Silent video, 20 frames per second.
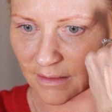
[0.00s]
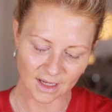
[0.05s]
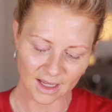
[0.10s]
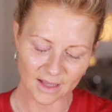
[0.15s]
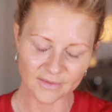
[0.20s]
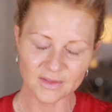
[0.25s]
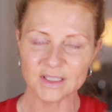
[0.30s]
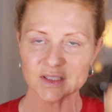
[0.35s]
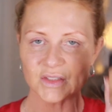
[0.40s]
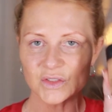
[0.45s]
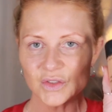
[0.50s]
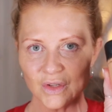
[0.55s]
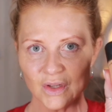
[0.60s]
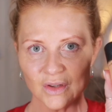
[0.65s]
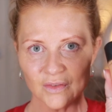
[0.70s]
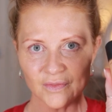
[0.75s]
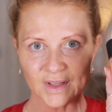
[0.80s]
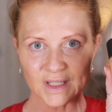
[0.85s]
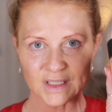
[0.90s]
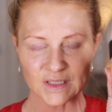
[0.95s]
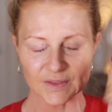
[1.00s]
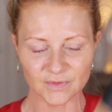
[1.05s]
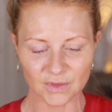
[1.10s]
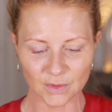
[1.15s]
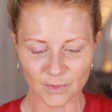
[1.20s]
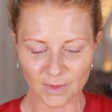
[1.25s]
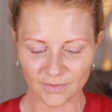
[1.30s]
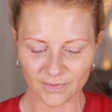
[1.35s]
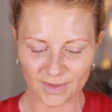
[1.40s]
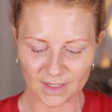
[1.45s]
I have the Studio Fix
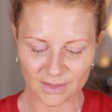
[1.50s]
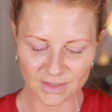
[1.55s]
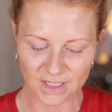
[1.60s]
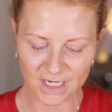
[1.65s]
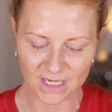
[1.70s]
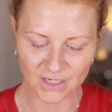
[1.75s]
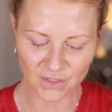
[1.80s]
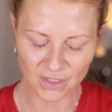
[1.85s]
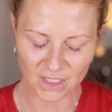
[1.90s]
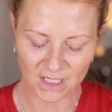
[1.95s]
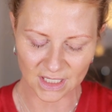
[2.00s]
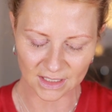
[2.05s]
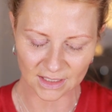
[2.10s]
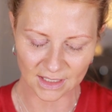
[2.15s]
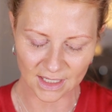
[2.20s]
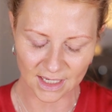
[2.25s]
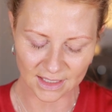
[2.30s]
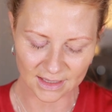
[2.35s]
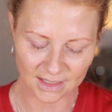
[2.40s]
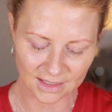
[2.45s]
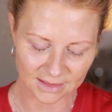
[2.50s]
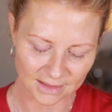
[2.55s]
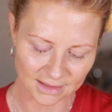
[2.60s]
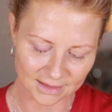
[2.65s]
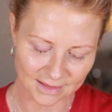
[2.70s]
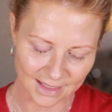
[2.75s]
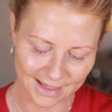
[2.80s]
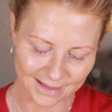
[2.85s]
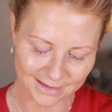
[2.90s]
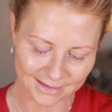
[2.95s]
Fluid Foundation, and this
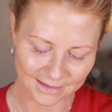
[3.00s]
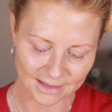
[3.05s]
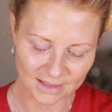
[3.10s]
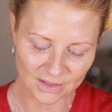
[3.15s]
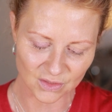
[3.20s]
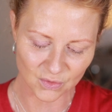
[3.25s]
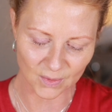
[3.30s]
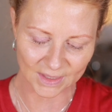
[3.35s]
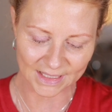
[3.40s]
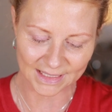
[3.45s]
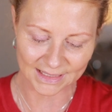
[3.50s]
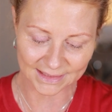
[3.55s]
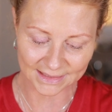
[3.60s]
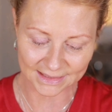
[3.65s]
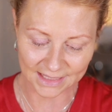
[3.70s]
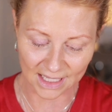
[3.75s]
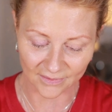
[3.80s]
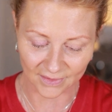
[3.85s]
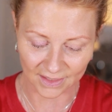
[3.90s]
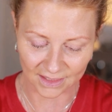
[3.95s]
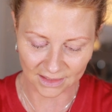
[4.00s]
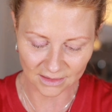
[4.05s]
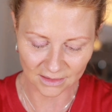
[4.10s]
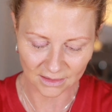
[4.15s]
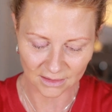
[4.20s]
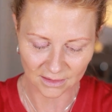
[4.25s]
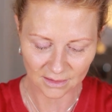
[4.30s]
is NC27.